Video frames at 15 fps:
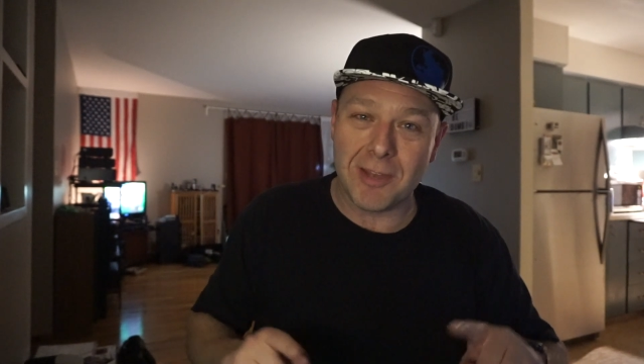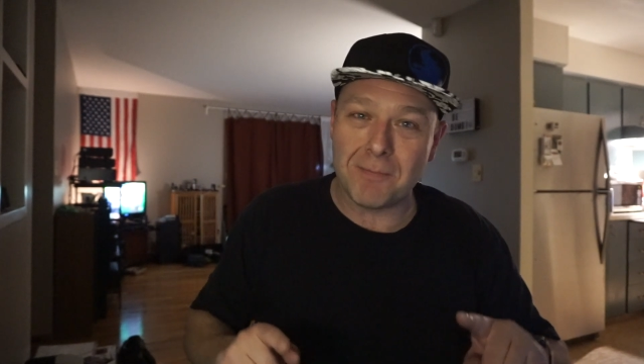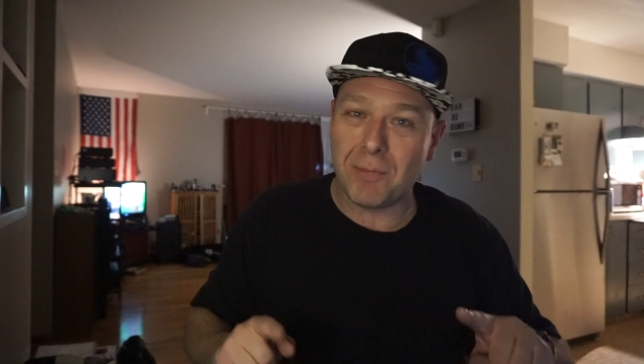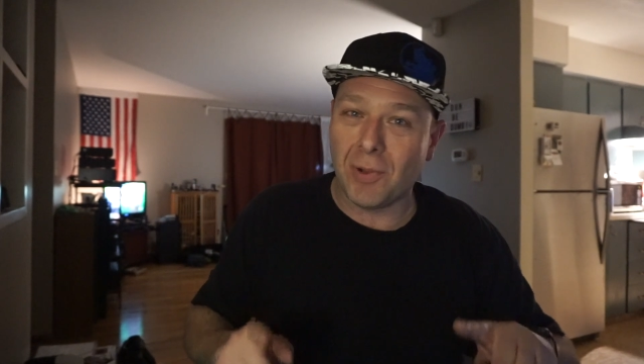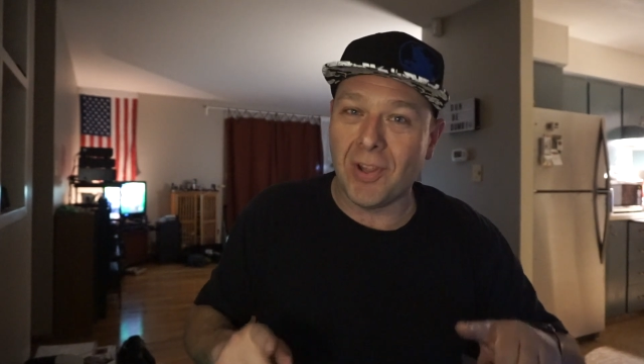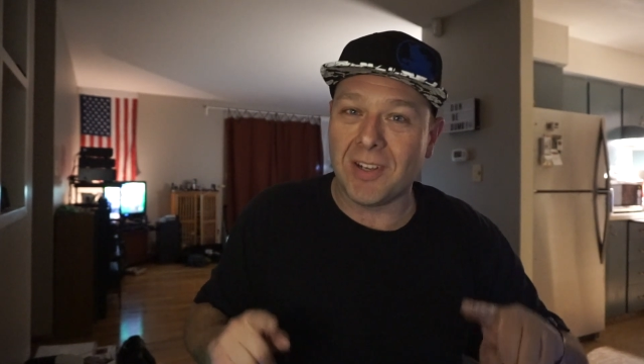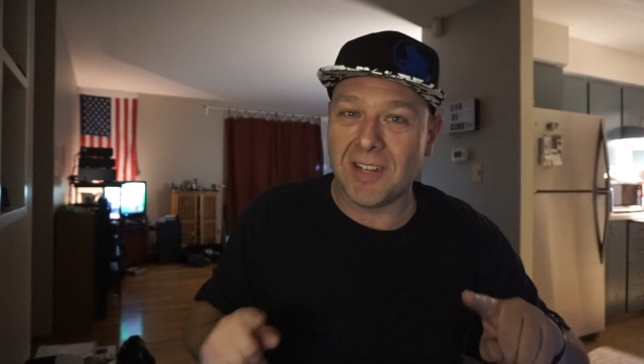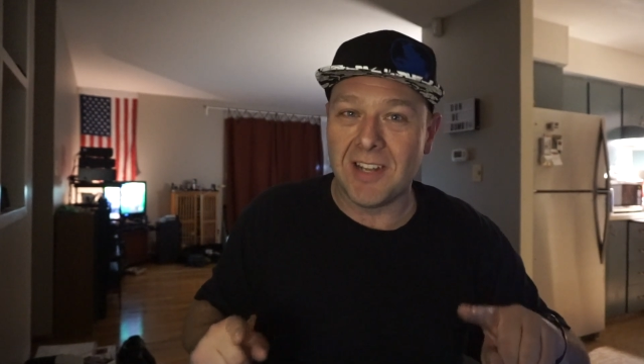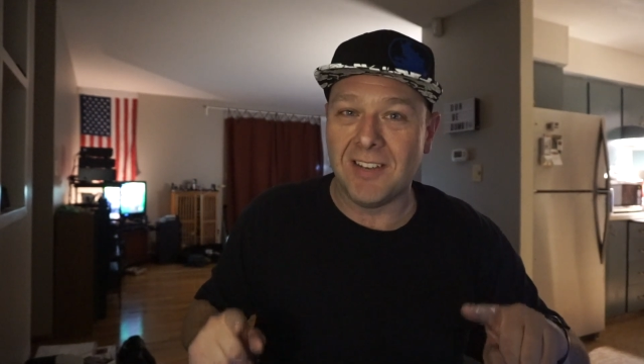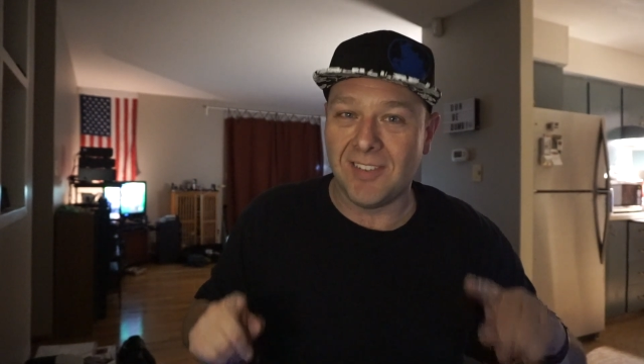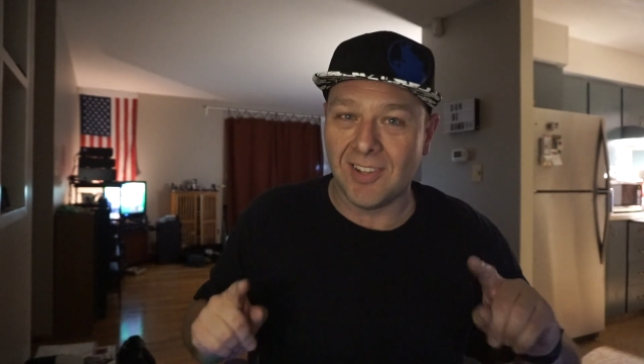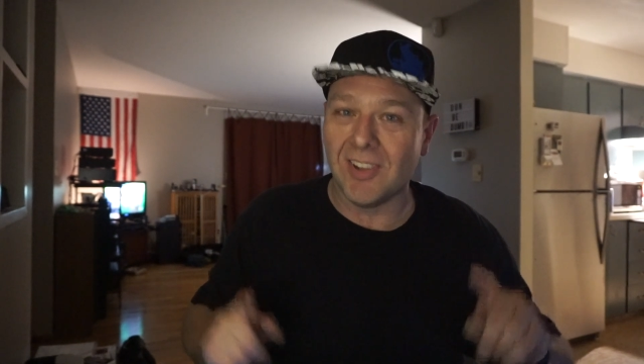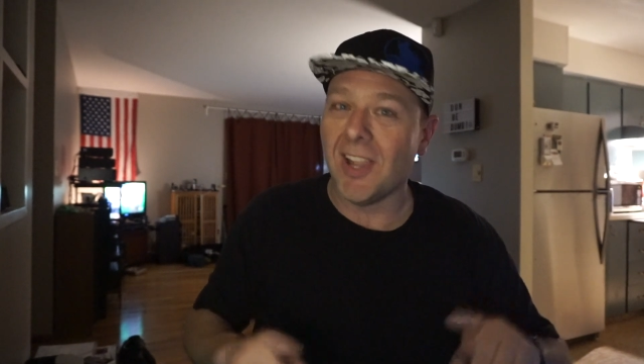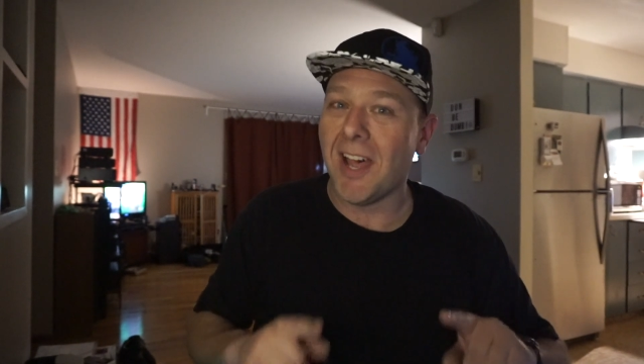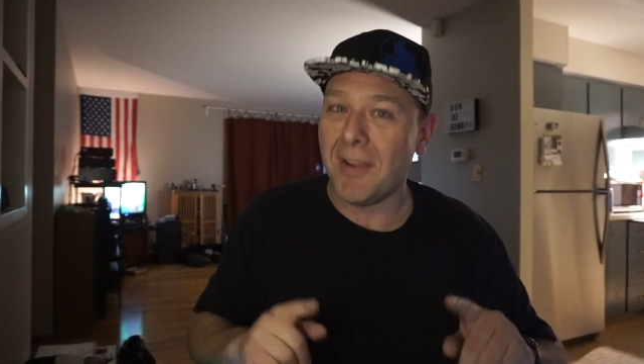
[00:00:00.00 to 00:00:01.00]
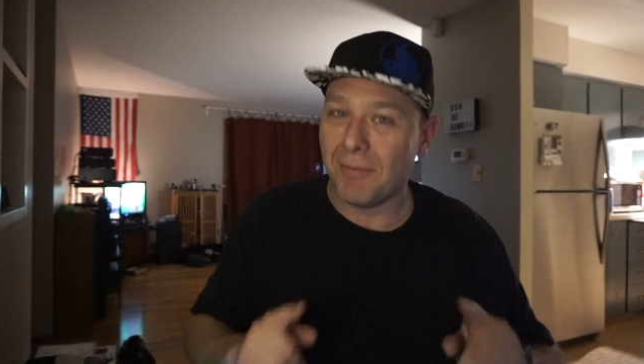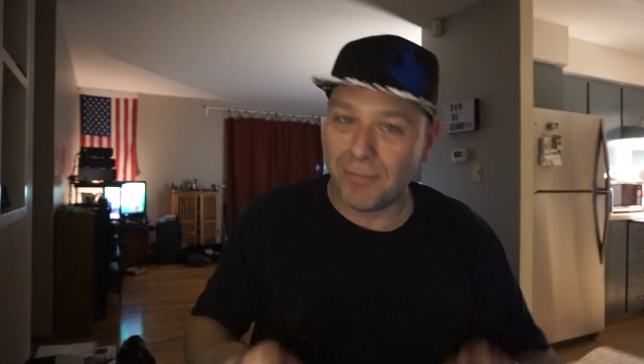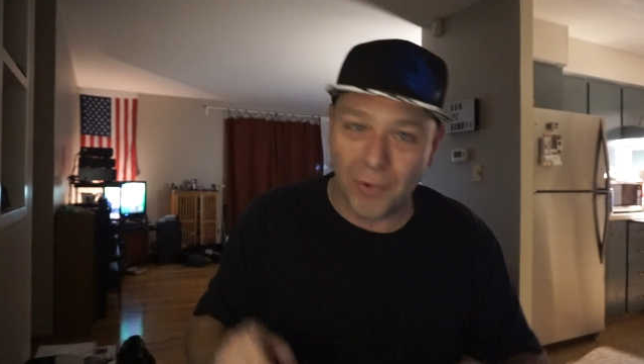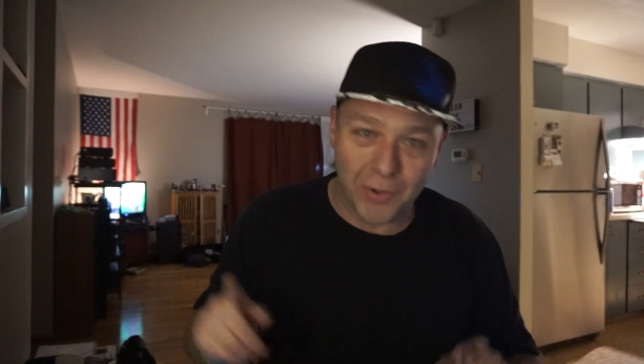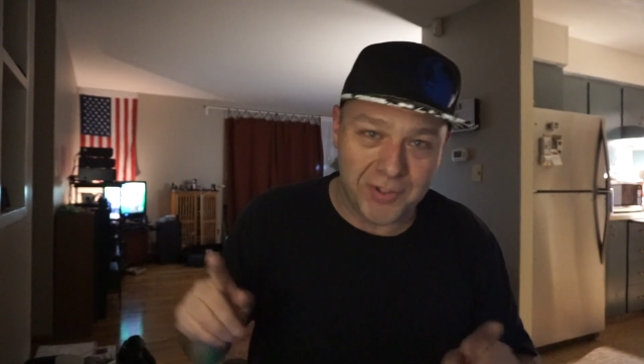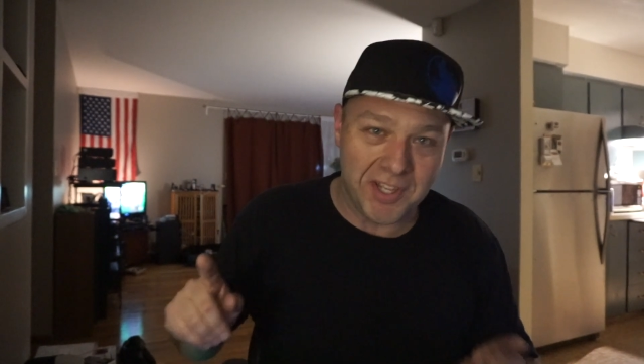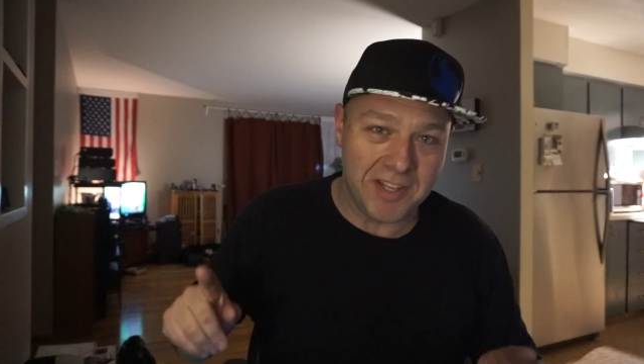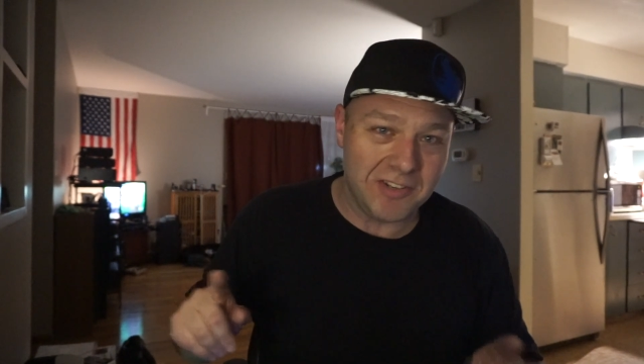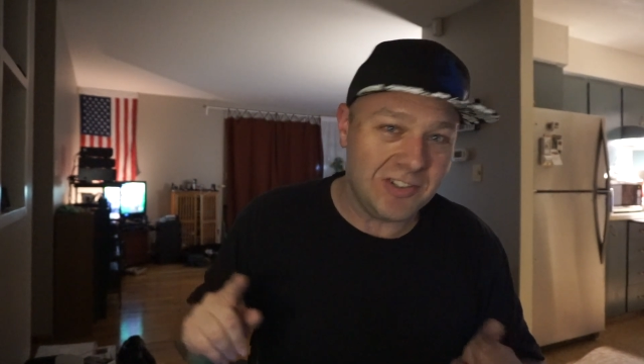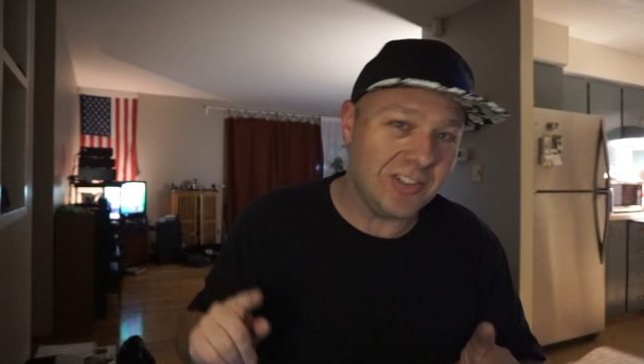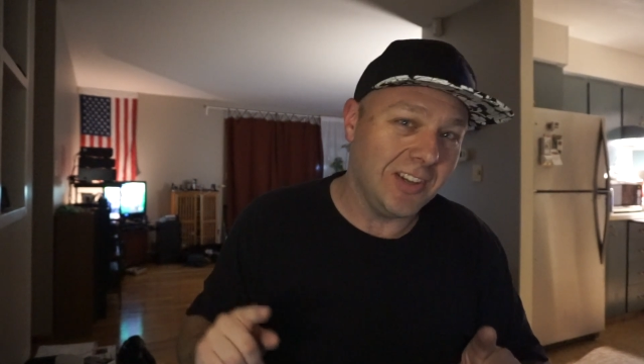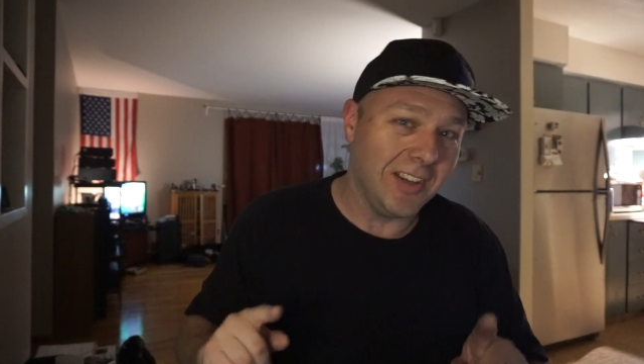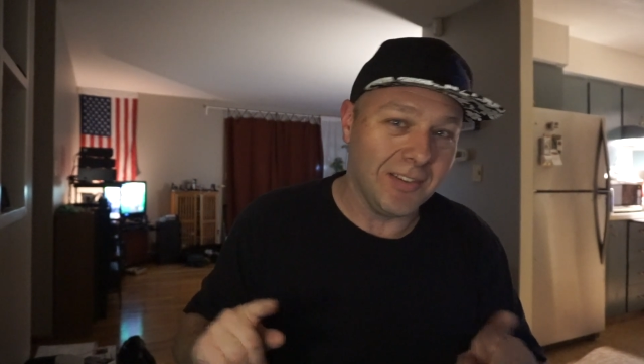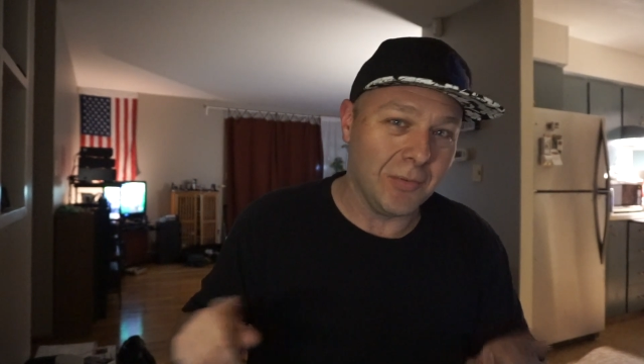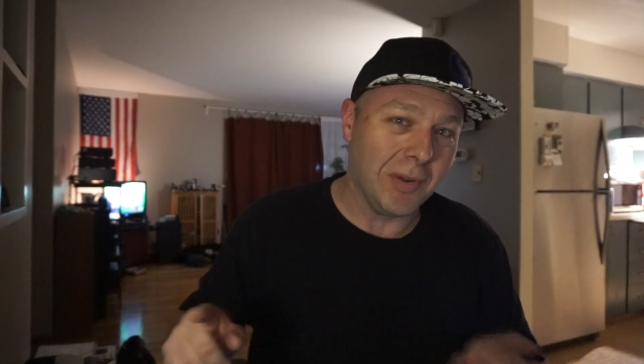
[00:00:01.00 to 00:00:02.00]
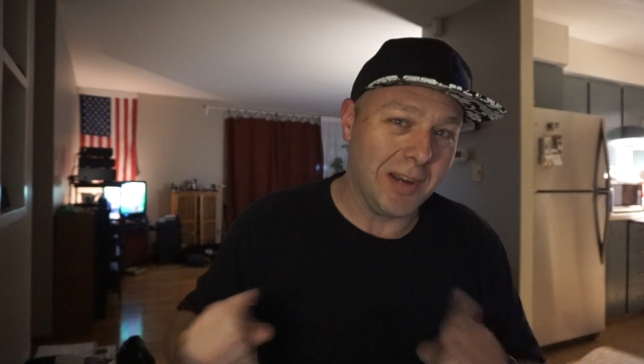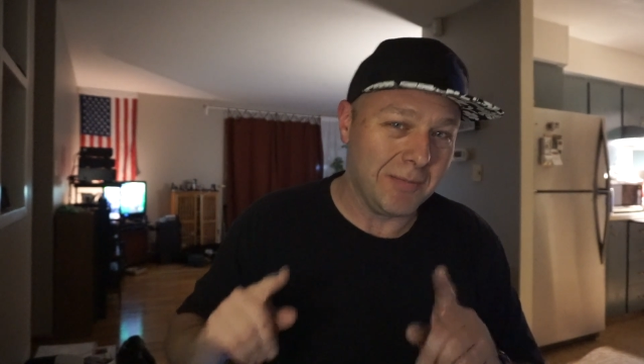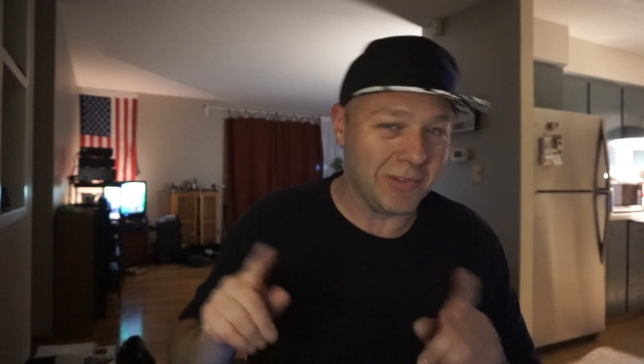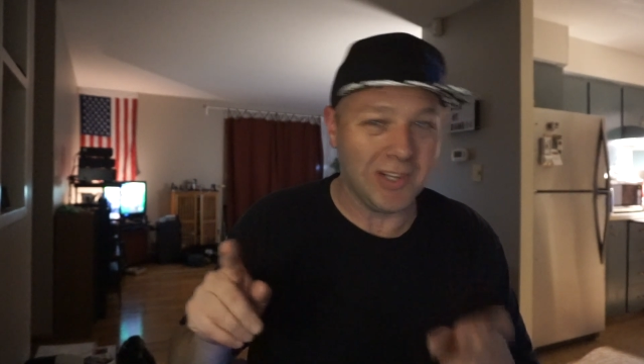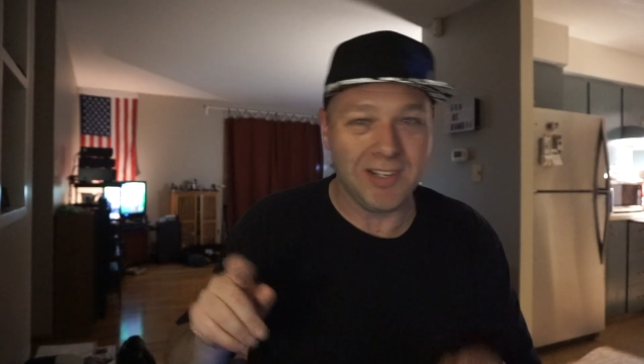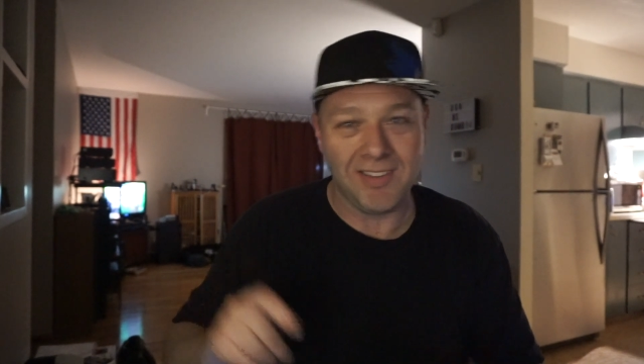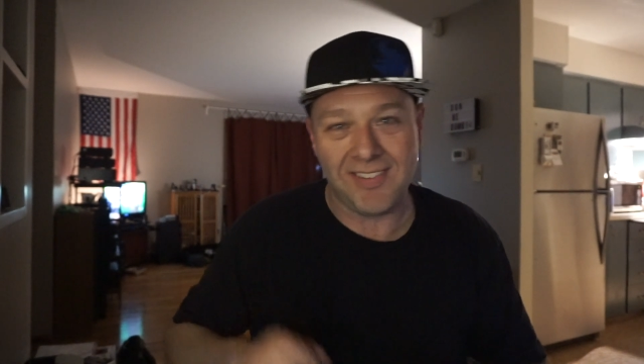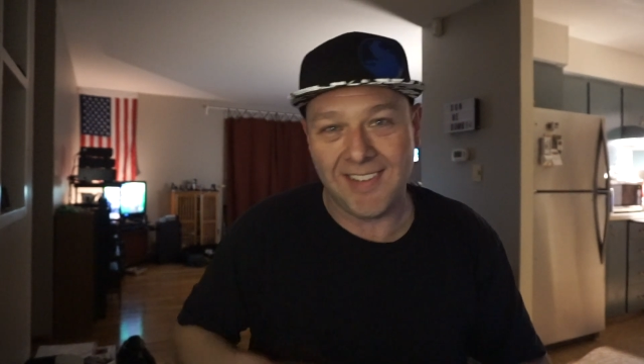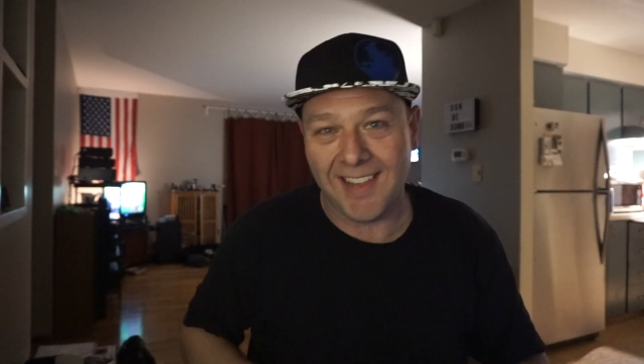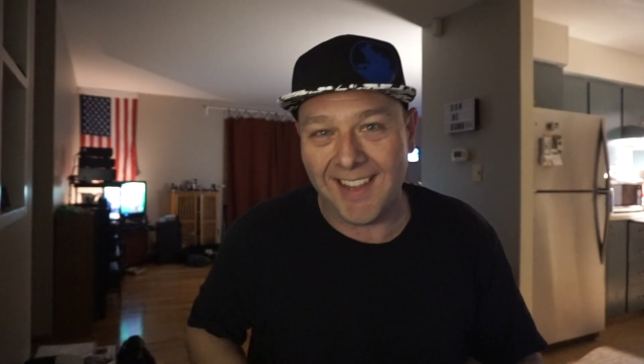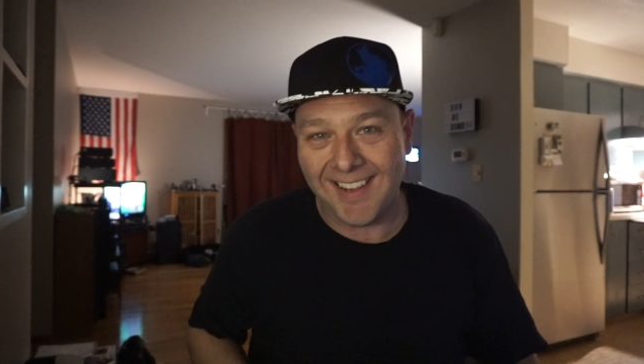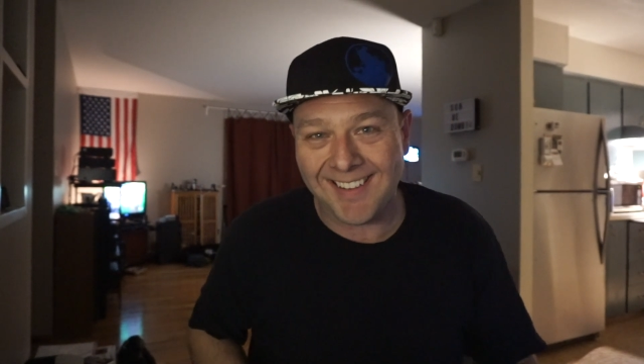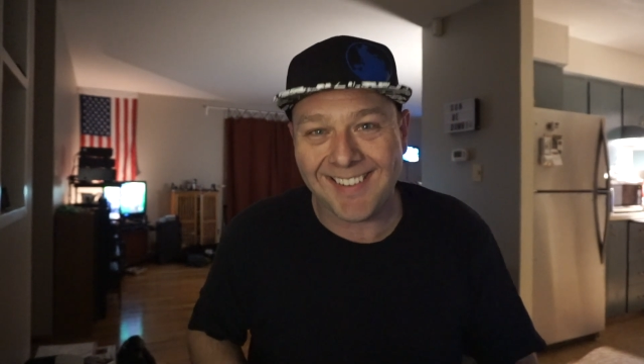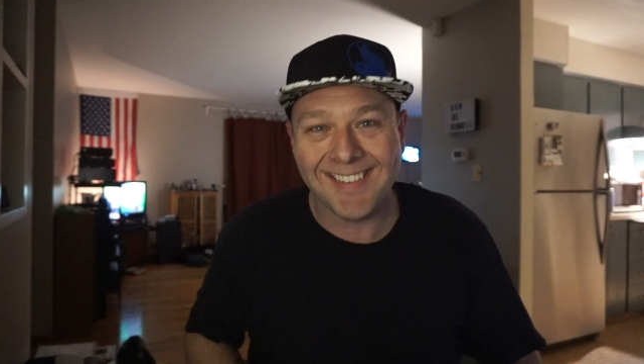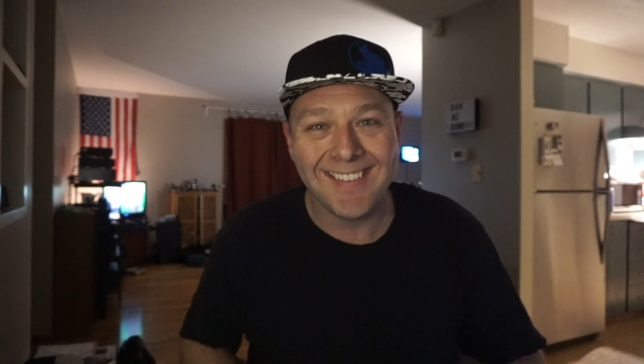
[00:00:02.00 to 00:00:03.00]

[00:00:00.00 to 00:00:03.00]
it plugged into live voltage, is what I'm trying to say.